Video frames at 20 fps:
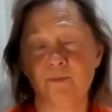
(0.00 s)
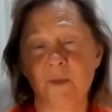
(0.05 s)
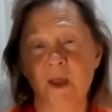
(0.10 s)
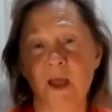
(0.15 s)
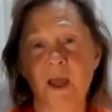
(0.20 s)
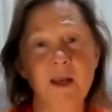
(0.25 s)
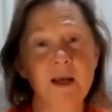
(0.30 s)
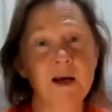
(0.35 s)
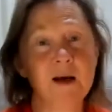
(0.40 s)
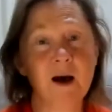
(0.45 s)

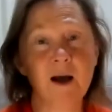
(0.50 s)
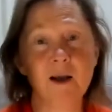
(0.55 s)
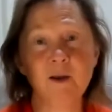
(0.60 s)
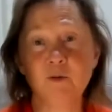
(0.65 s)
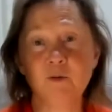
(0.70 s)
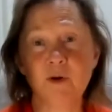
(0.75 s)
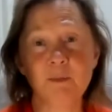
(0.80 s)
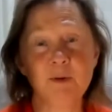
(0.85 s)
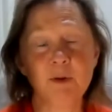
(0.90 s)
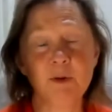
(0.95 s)
Any kind
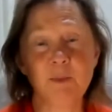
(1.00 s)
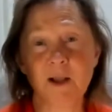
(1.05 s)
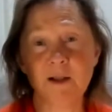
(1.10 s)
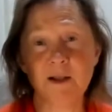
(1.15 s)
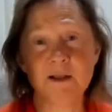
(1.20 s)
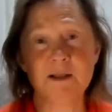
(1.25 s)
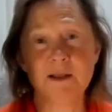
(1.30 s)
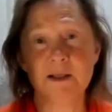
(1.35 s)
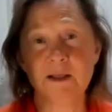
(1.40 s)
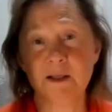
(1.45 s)
of
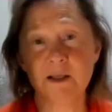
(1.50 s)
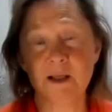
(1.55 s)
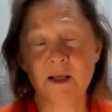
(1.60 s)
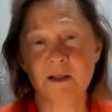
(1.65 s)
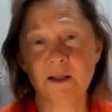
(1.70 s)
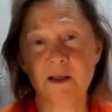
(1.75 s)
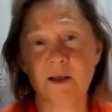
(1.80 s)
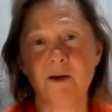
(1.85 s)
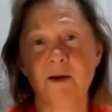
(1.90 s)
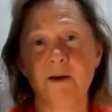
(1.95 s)
abnormality in
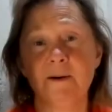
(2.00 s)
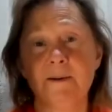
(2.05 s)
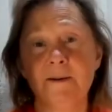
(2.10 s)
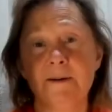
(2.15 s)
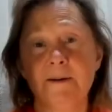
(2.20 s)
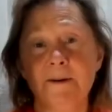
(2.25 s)
that area.